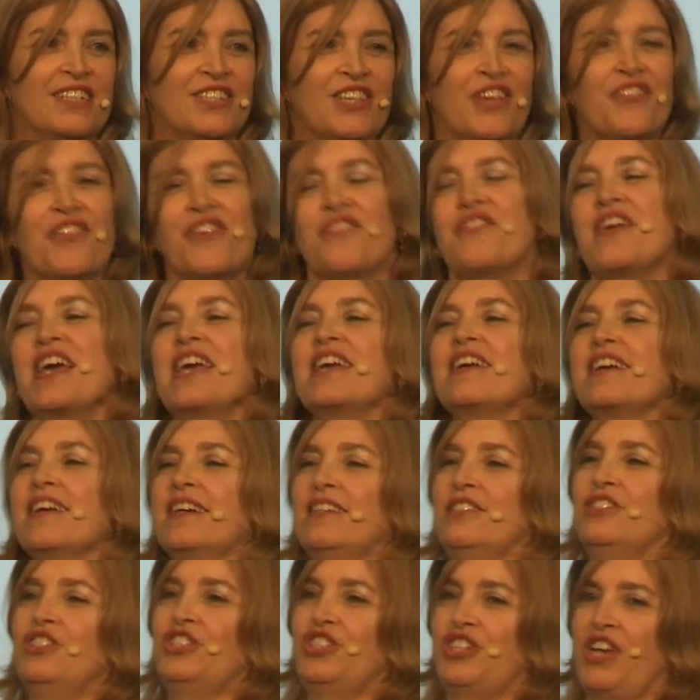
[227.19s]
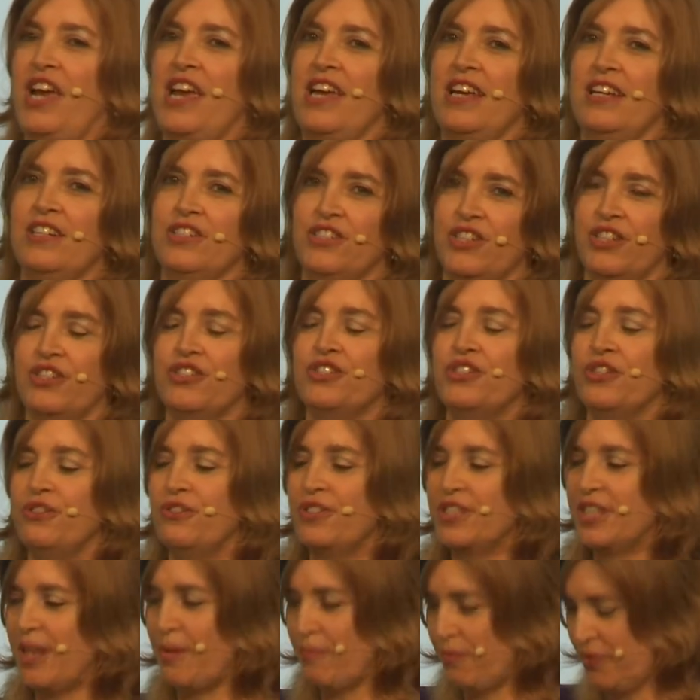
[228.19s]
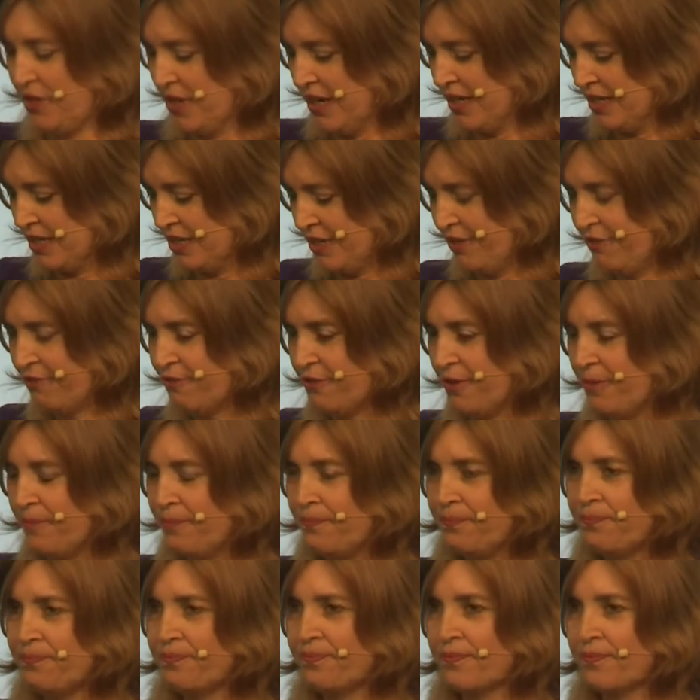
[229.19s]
so that they can change and do something different.